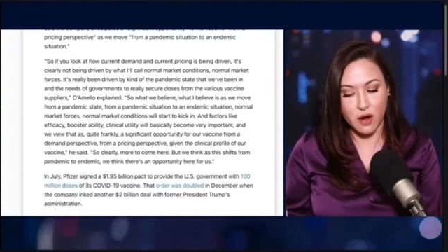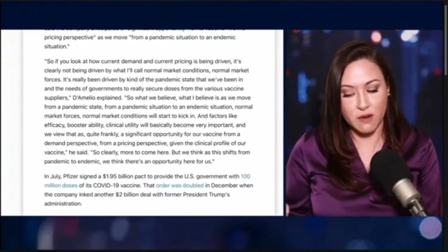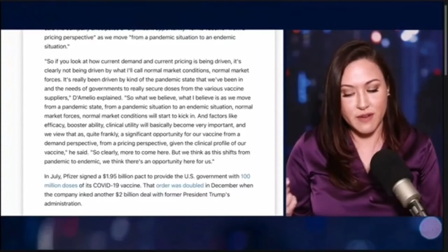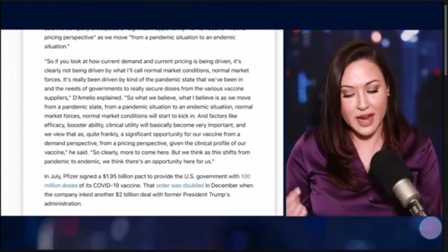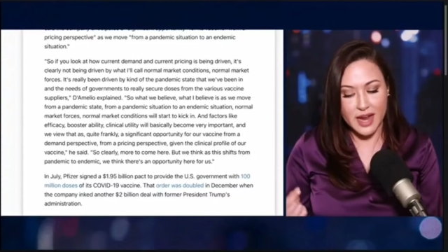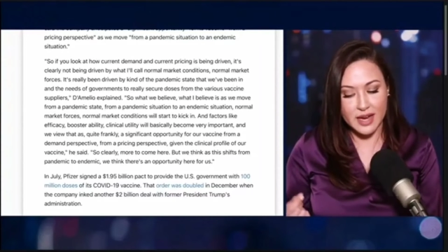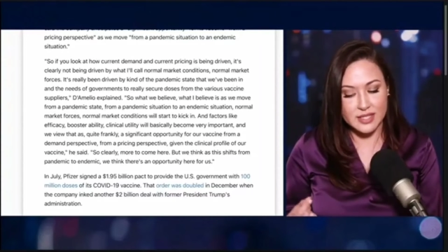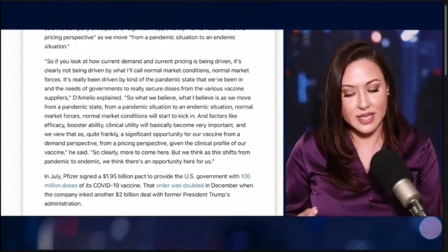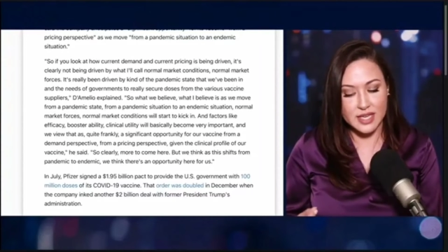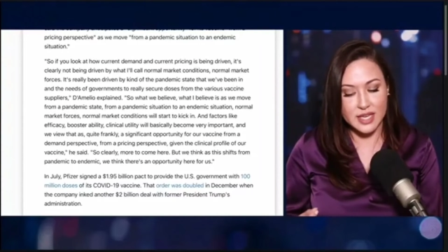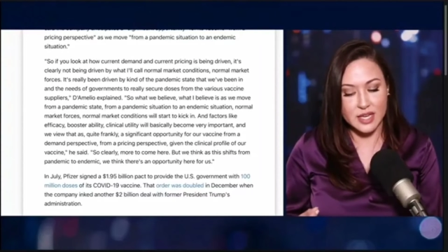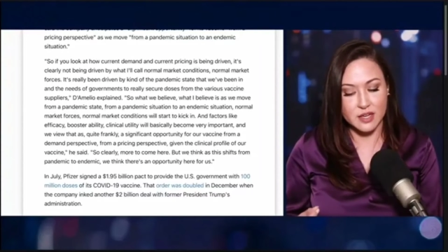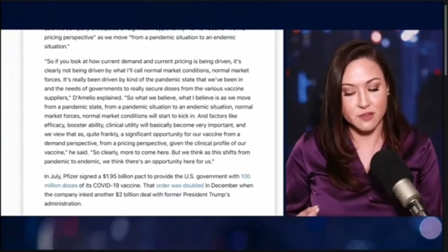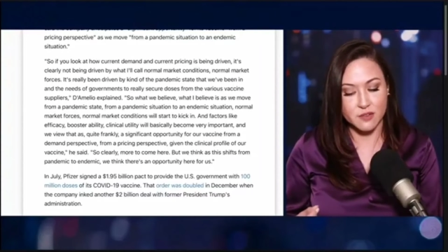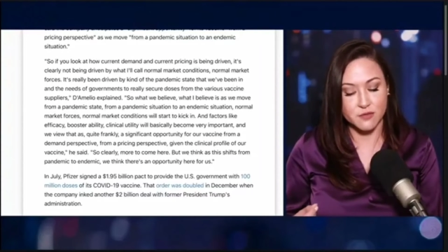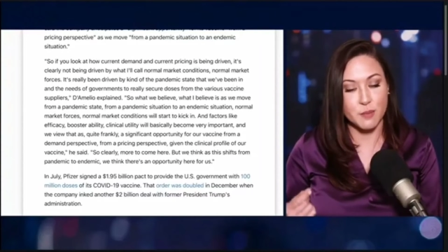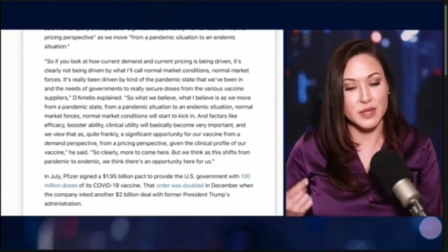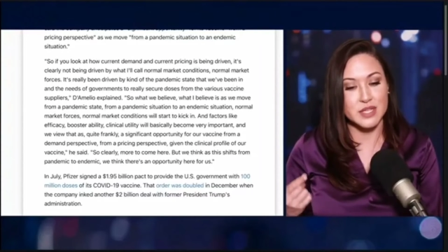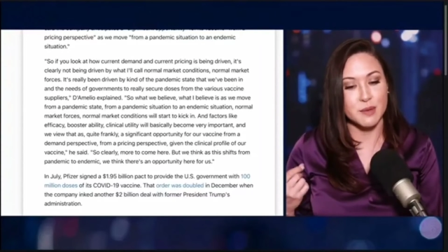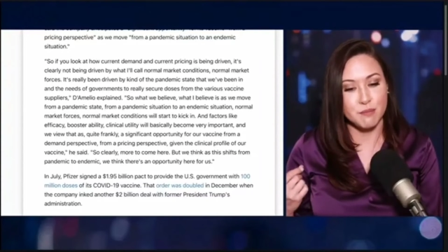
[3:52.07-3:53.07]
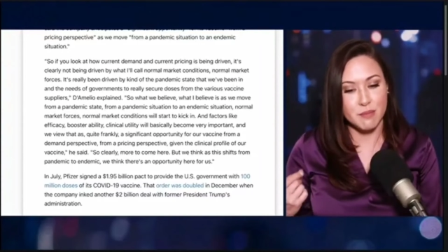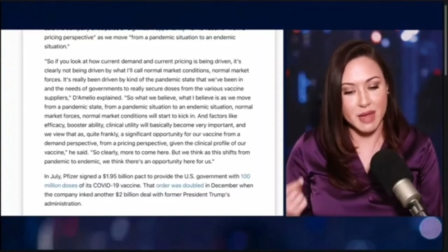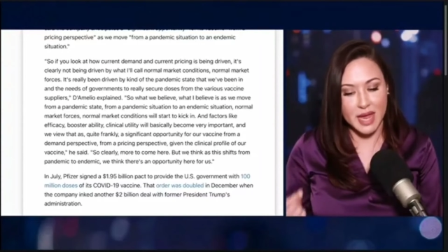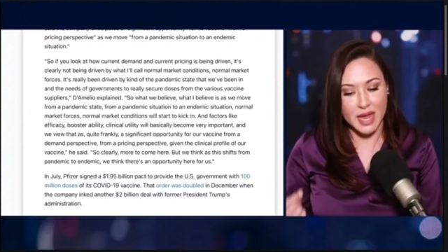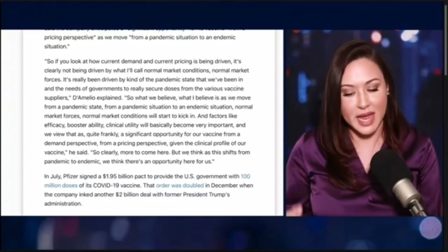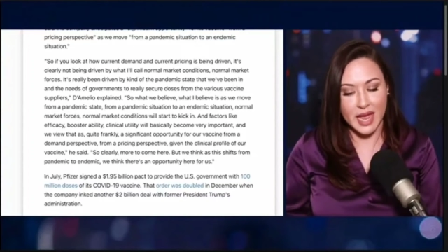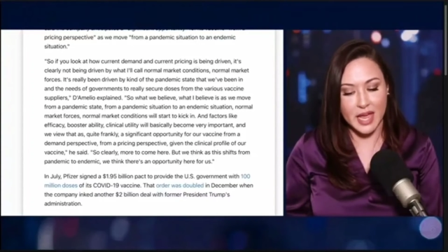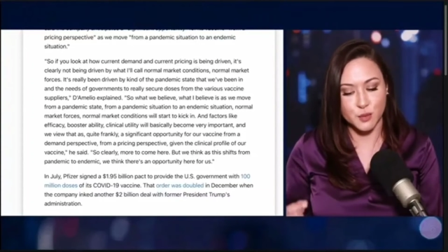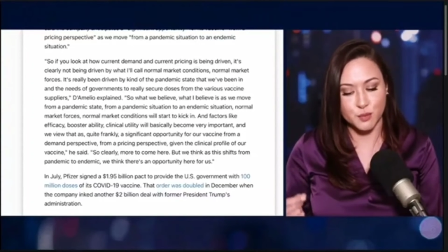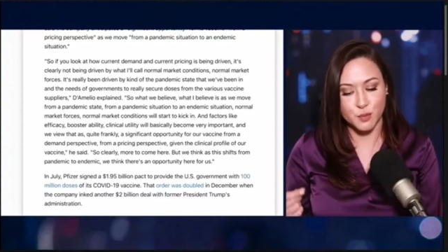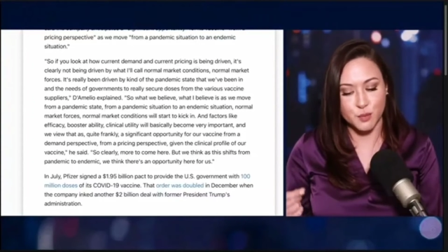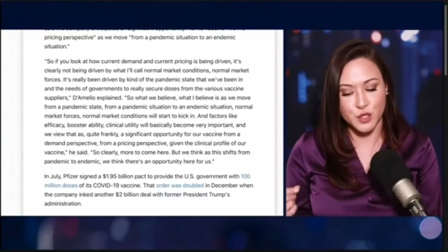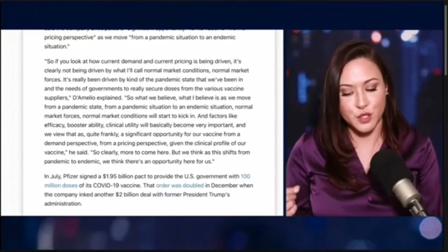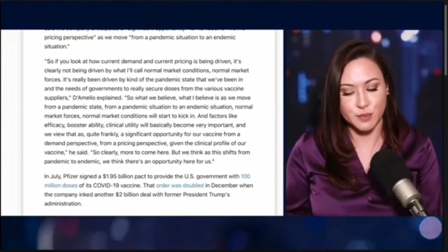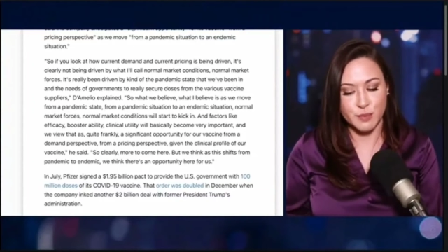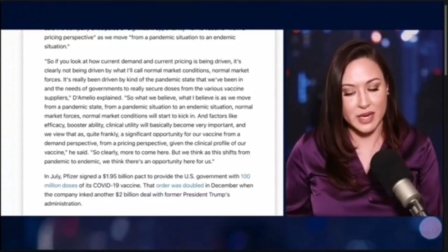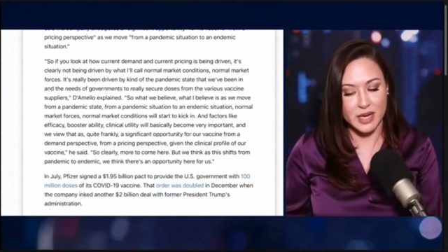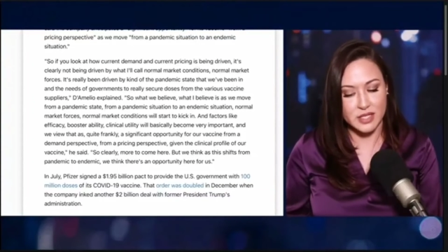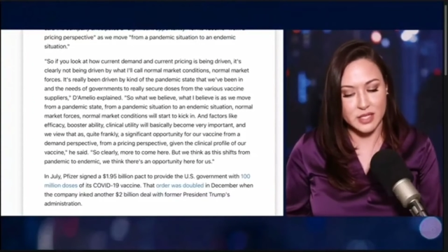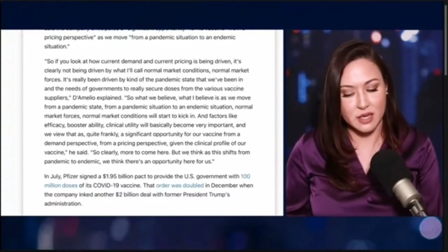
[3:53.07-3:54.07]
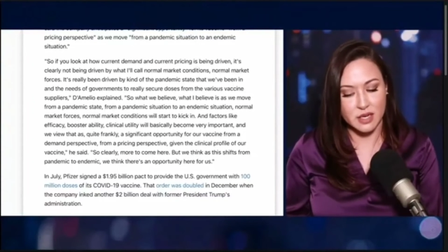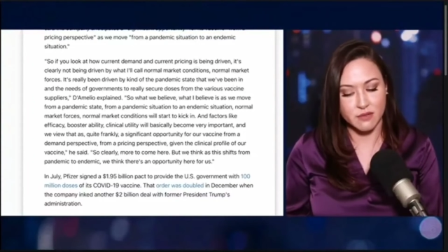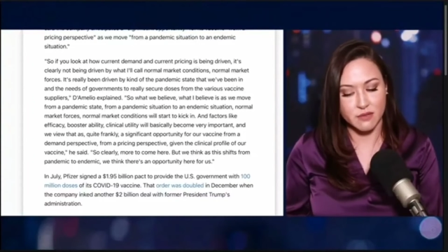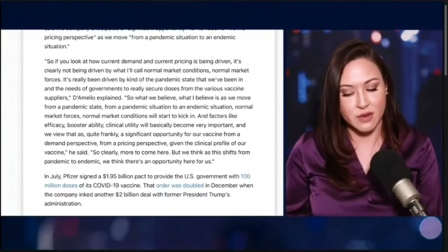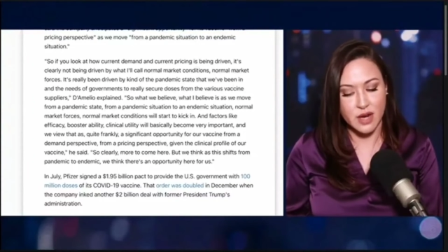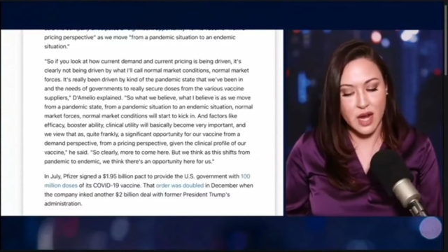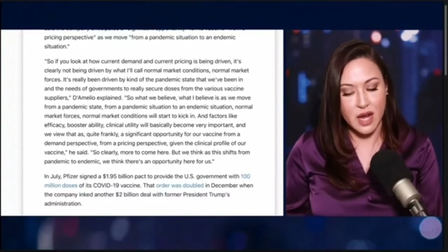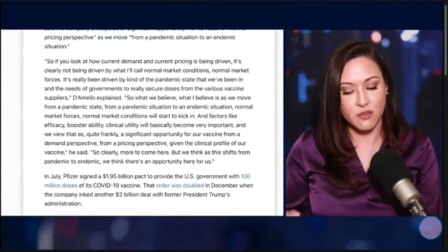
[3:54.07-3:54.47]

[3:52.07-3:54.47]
vaccine from a demand perspective,